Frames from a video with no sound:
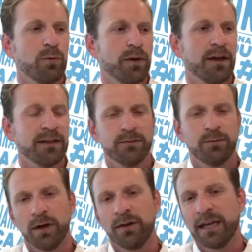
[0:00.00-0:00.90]
with us
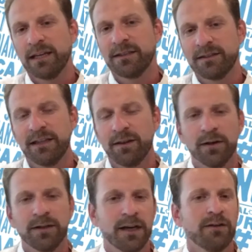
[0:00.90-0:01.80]
where they get to see the
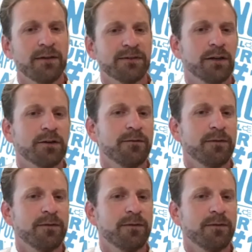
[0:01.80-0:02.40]
entire life cycle